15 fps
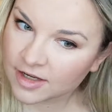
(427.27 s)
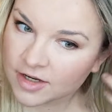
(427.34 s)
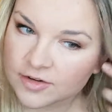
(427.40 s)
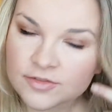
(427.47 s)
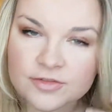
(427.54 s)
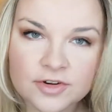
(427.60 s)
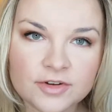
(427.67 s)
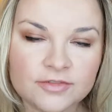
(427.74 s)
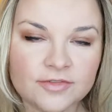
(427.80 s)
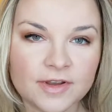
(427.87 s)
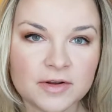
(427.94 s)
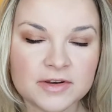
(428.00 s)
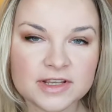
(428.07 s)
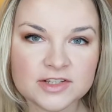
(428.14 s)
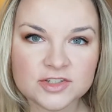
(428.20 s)
For a
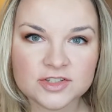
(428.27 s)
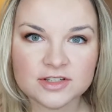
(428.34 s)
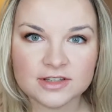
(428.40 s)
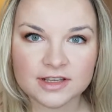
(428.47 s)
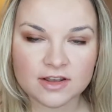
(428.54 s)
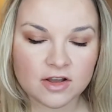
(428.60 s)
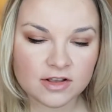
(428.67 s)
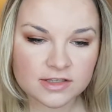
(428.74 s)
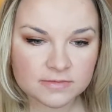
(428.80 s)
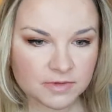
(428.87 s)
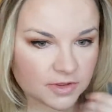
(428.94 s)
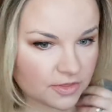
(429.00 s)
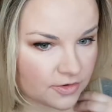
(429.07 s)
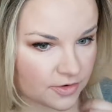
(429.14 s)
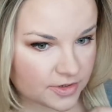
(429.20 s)
foundation that cost
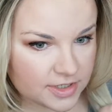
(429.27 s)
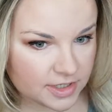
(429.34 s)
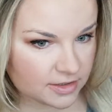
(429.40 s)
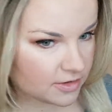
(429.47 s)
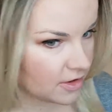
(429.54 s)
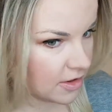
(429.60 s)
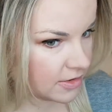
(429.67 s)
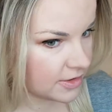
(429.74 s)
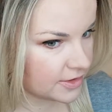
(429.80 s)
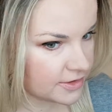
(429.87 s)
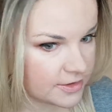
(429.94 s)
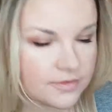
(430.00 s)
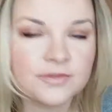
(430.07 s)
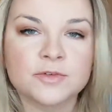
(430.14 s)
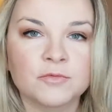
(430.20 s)
me
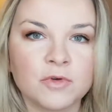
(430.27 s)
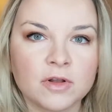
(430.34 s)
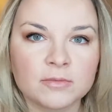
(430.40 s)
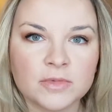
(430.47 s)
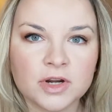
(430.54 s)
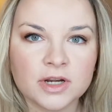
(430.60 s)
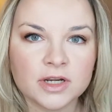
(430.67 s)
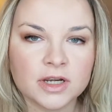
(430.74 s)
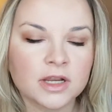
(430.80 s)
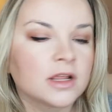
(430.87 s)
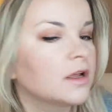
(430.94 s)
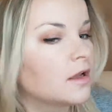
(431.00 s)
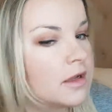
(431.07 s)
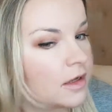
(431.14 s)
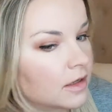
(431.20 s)
$13 from Walmart,
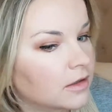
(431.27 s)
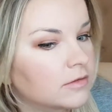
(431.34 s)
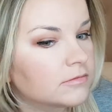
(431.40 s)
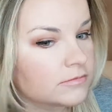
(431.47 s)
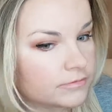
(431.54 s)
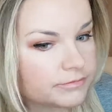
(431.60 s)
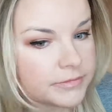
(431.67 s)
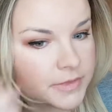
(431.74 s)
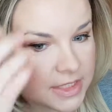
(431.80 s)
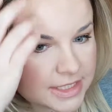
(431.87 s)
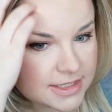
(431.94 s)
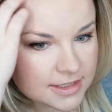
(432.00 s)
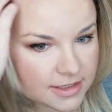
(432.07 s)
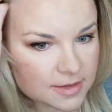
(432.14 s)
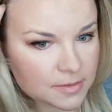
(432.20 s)
this is